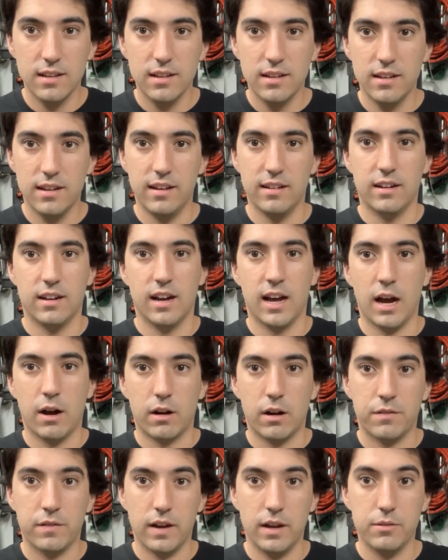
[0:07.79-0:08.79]
and how our
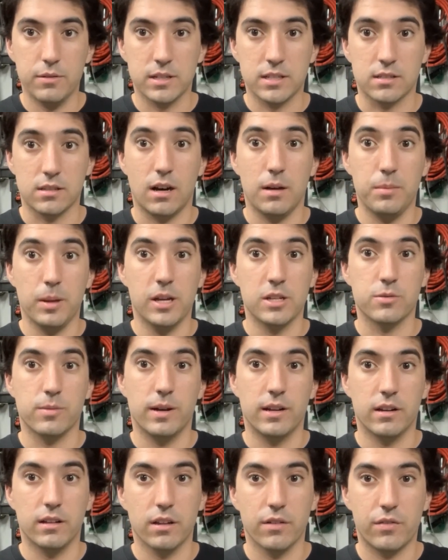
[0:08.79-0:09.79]
fight with Sawblaze went
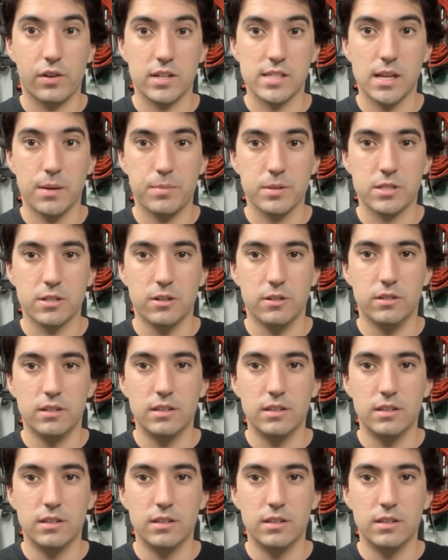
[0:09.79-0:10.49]
on the first episode.